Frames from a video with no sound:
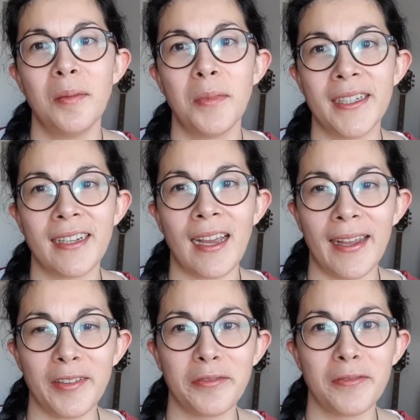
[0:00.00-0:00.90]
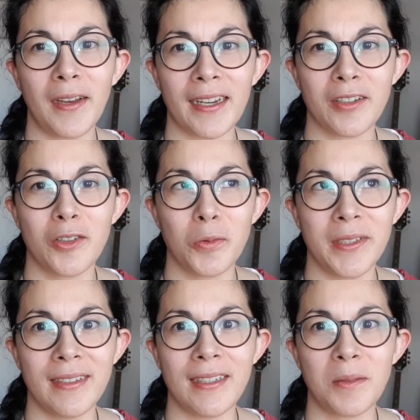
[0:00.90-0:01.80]
but I kind of had to do
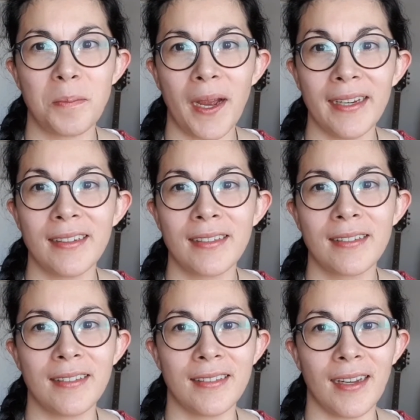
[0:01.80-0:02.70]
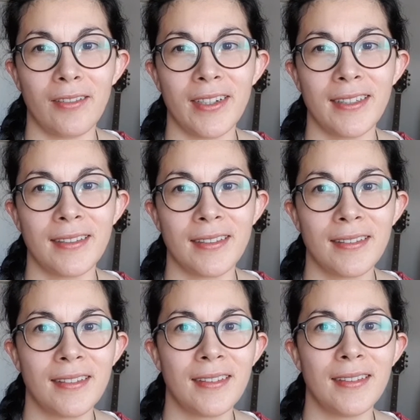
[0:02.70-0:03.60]
it despite the narrator
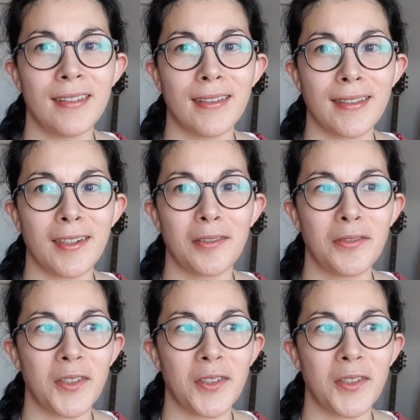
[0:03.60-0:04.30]
instead of,